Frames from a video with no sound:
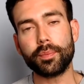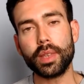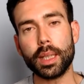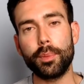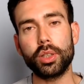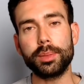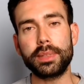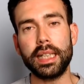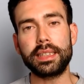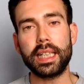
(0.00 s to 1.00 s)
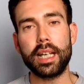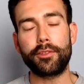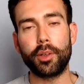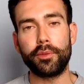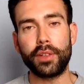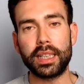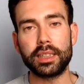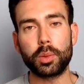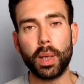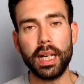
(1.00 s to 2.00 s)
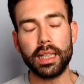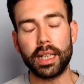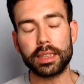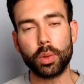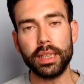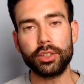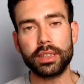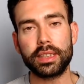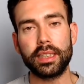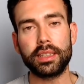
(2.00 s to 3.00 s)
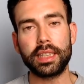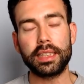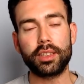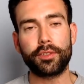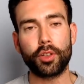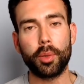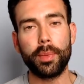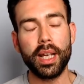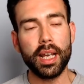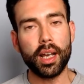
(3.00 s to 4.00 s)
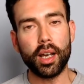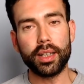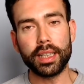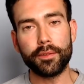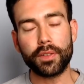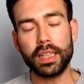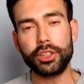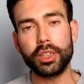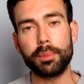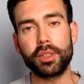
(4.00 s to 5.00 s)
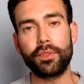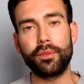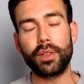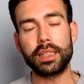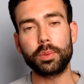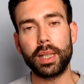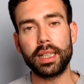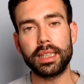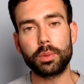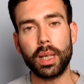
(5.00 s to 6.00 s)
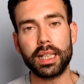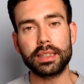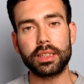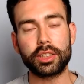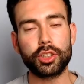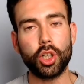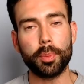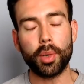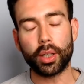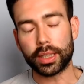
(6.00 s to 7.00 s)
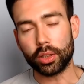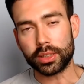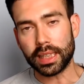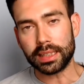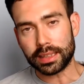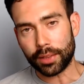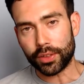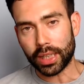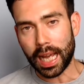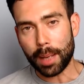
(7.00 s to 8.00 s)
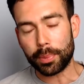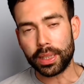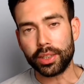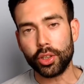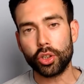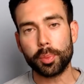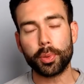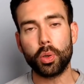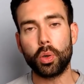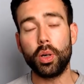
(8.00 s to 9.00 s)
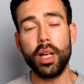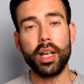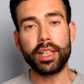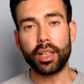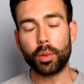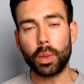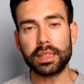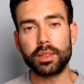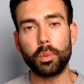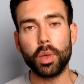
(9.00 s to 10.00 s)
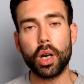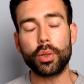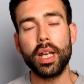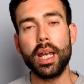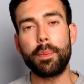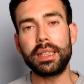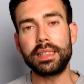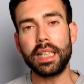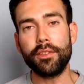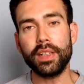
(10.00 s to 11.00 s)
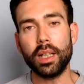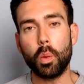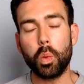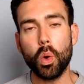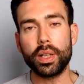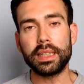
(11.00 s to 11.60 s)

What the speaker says: We've got some data here from Venezuela, and it's quite interesting data from the inflation numbers from Venezuela as well as the stock market. Not to say this is definitely going to happen in Europe or, you know, the Western world, but this is definitely a warning